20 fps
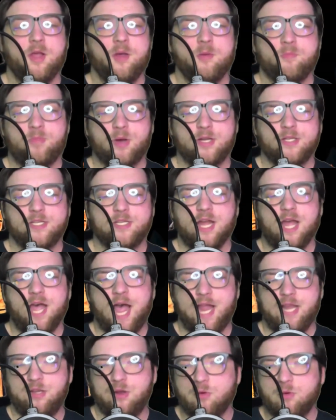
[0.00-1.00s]
But I
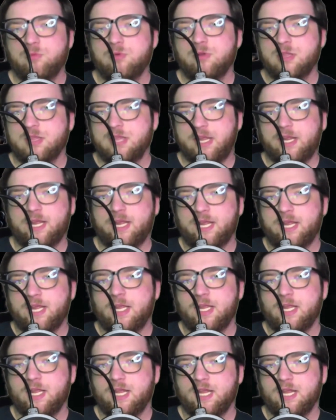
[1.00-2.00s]
don't think
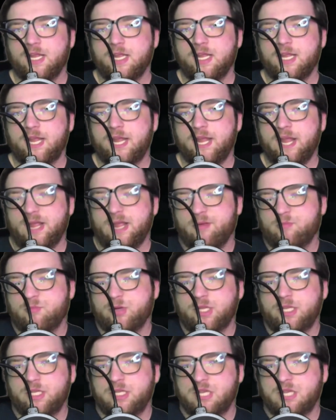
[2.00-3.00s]
it really
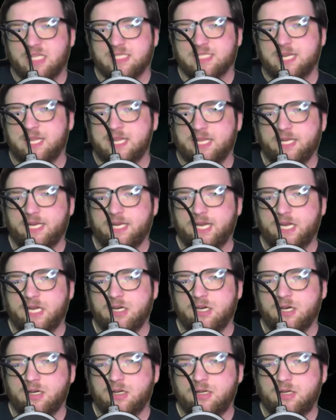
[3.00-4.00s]
does anything
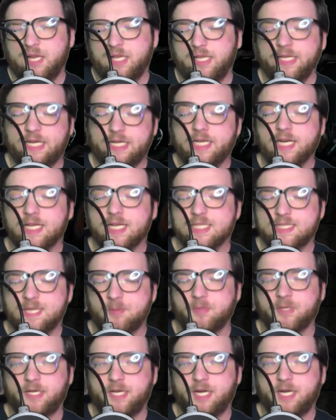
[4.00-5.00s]
here. Like it does
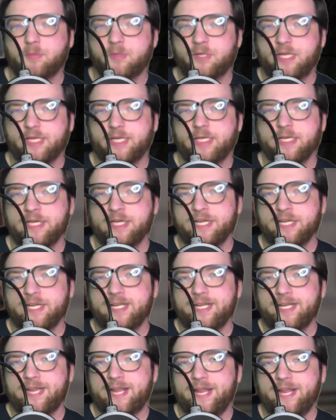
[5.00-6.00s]
something here, but like
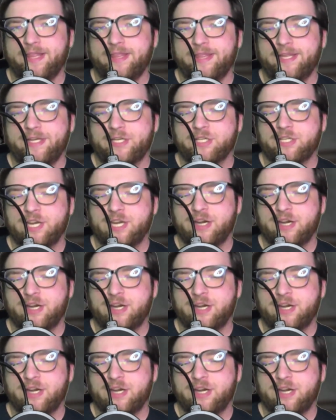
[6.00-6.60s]
they just kind of